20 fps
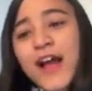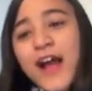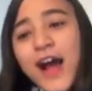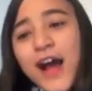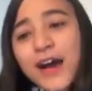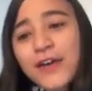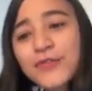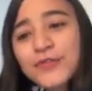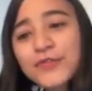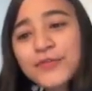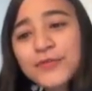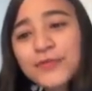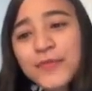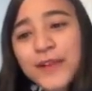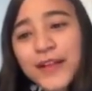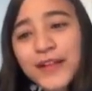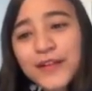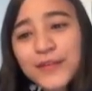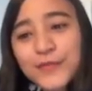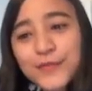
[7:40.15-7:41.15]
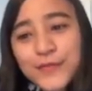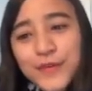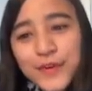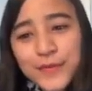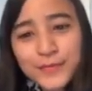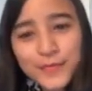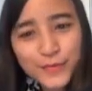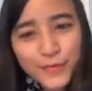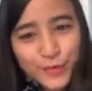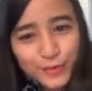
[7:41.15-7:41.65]
how to make
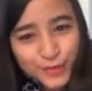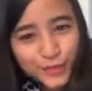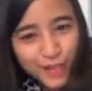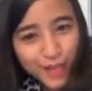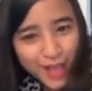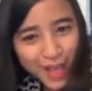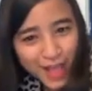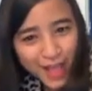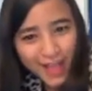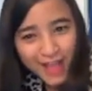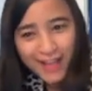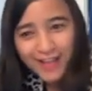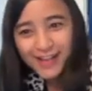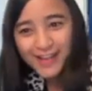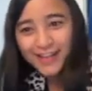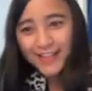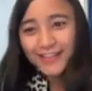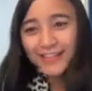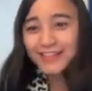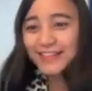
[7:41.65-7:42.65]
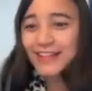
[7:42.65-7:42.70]
cream brulee.